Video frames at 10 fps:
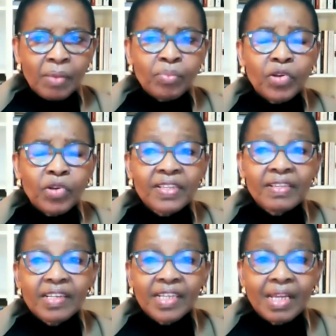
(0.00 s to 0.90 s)
Professor
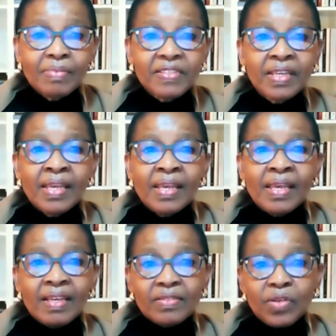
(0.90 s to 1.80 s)
Krebs
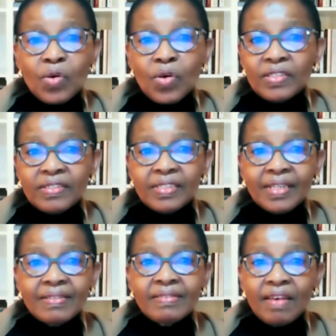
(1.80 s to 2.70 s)
has
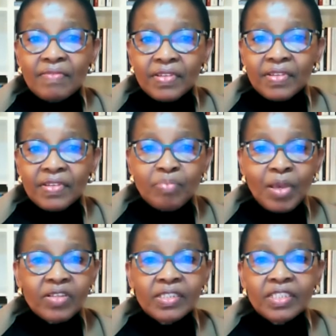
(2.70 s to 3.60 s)
co-edited several
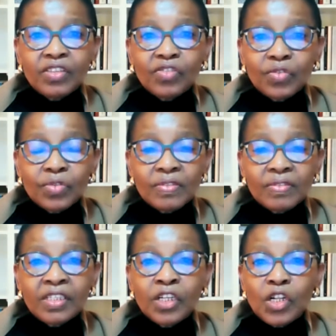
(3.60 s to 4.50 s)
special issues,
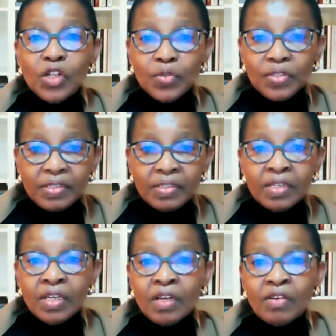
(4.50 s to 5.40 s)
including
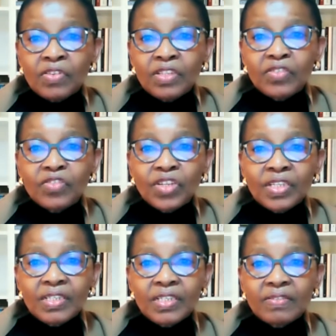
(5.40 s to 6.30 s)
for the
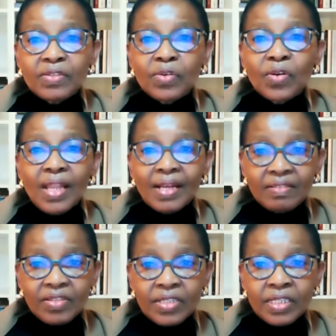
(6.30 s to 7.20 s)
journals
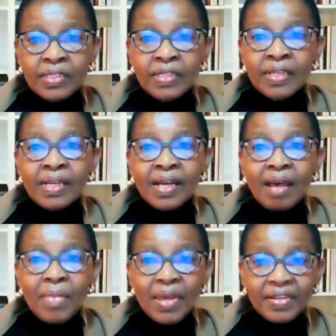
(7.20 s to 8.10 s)
Collateral,
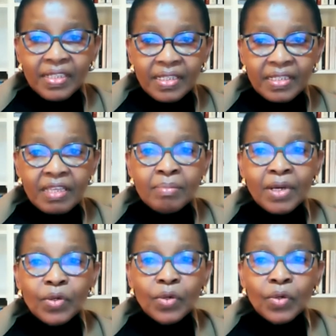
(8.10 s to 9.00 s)
American
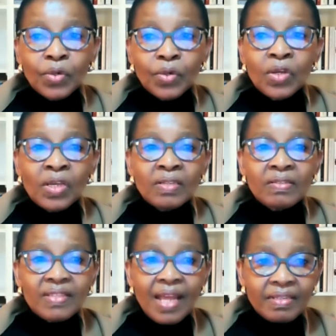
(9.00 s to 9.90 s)
Imago,
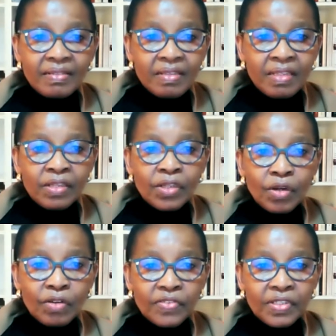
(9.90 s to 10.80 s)
Studies in the
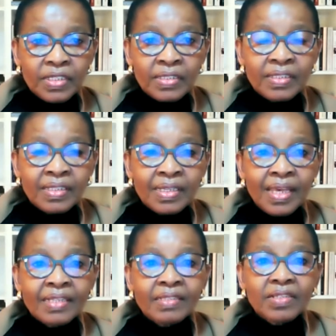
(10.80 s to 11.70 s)
Novel,
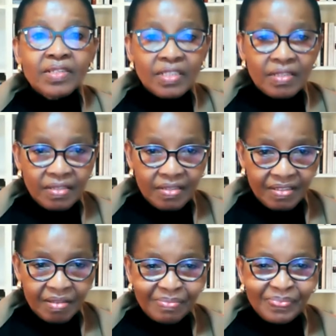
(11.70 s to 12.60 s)
and
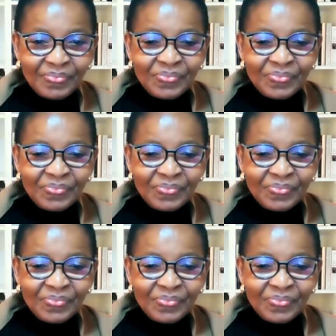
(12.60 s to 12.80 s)
Criticism.